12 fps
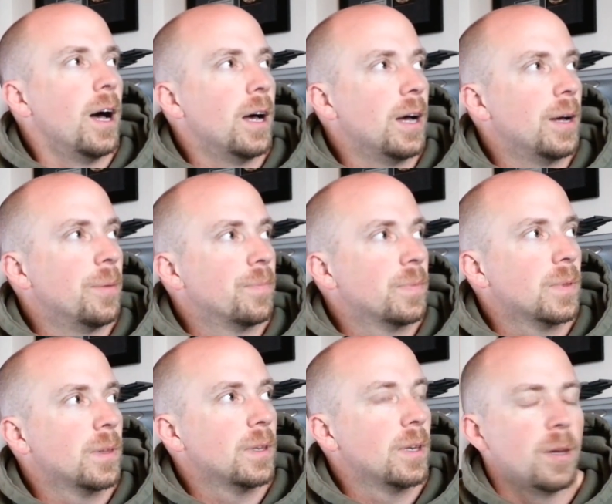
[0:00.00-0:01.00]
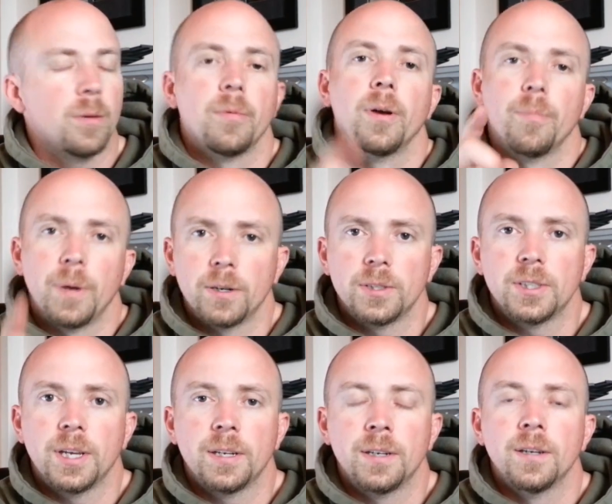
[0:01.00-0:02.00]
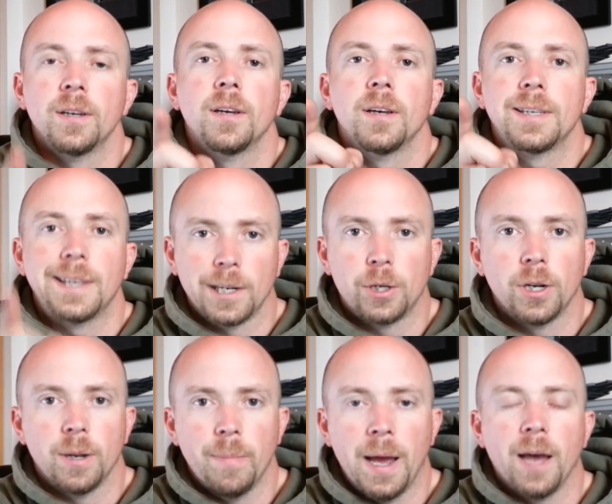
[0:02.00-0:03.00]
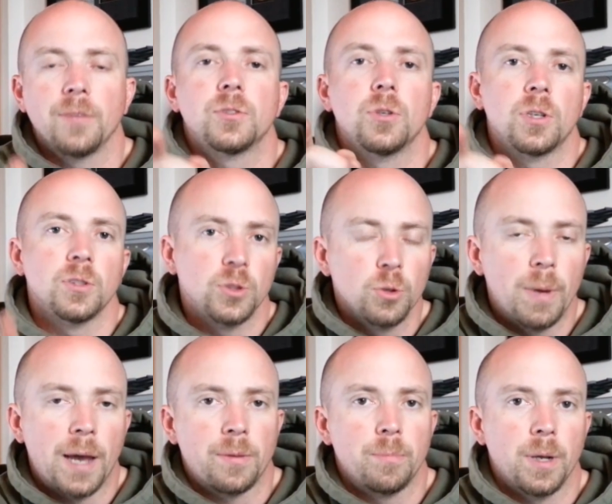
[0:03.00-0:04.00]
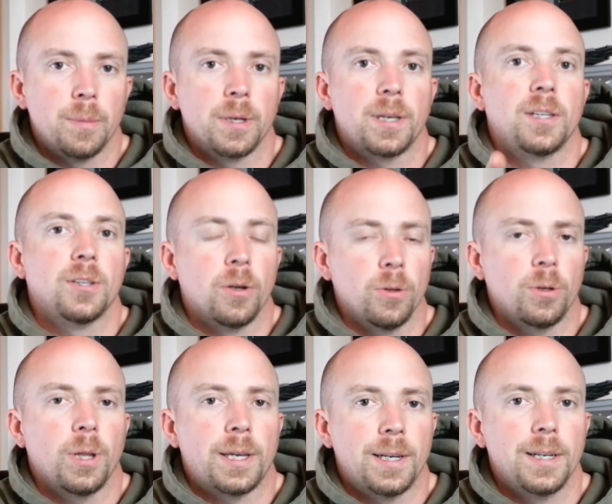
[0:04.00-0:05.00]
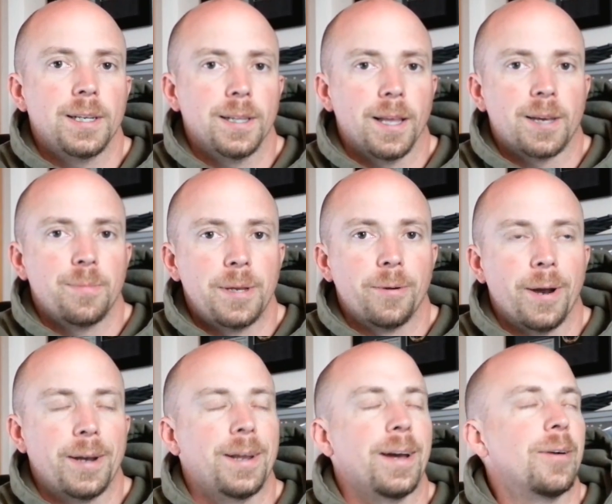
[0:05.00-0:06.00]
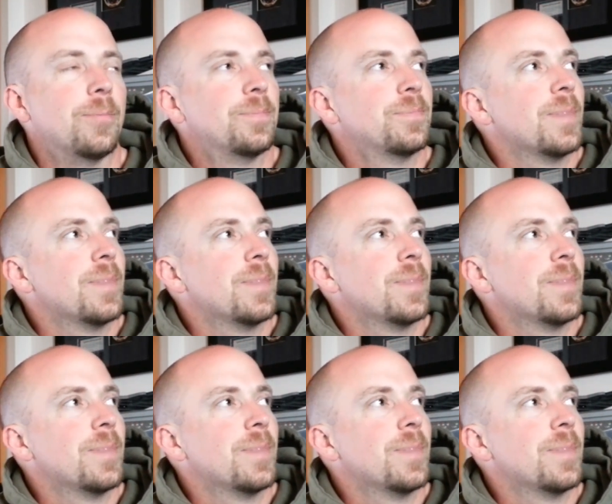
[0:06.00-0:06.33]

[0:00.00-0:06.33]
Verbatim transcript: Um, better said, get good at math so you can do math in public and you don't look like an idiot like me right now.